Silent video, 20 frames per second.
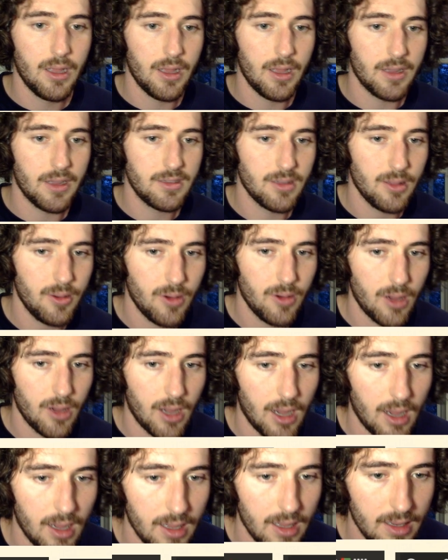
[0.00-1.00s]
It's a little
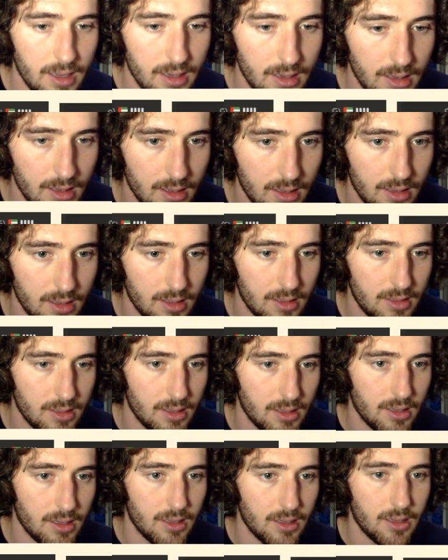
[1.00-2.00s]
odd
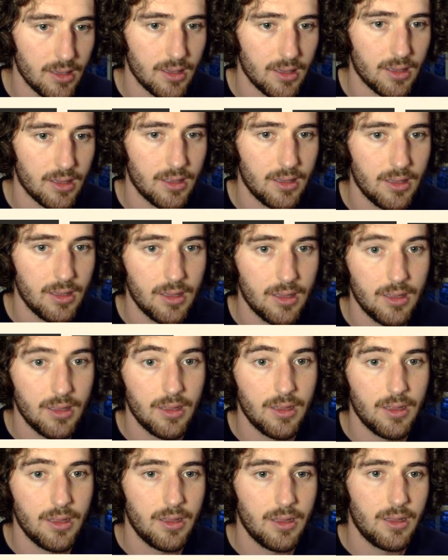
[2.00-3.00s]
to
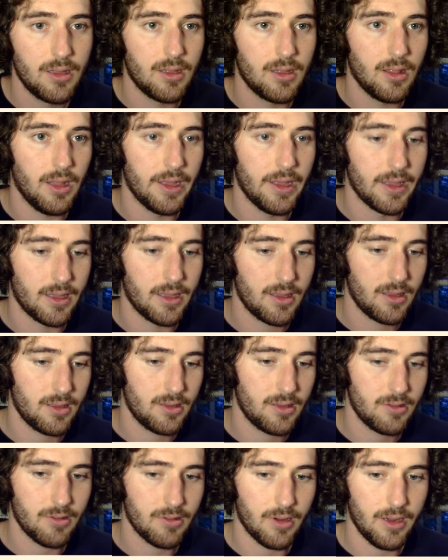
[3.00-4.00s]
like
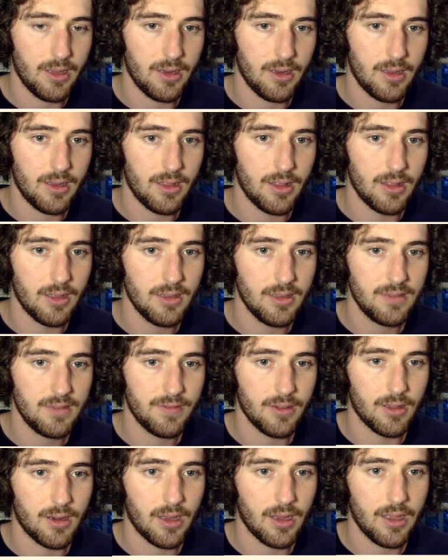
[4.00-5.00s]
trade this
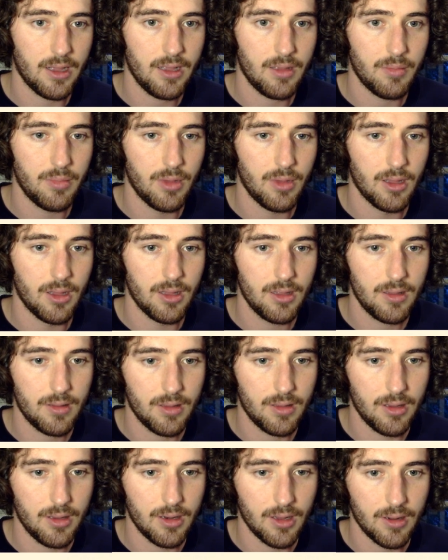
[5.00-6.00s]
for the knight, but
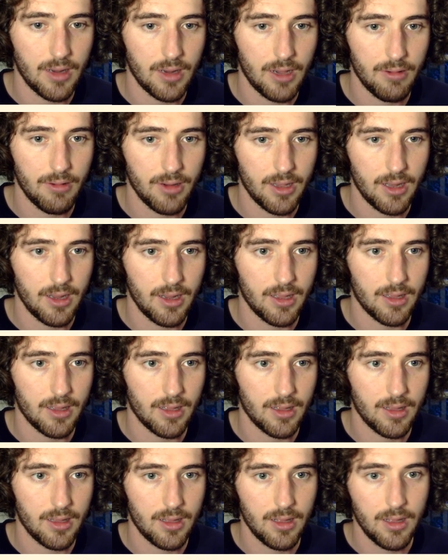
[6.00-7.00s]
you know now we're
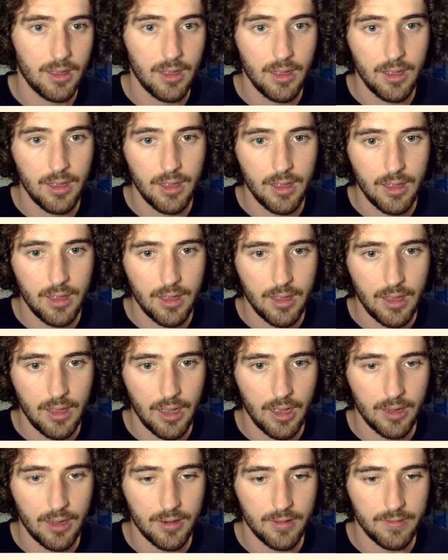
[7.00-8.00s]
getting
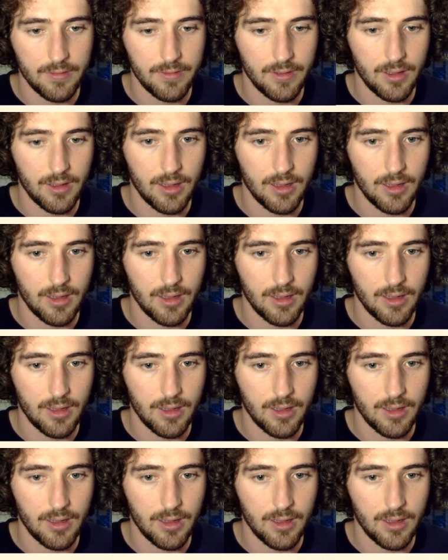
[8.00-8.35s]
out of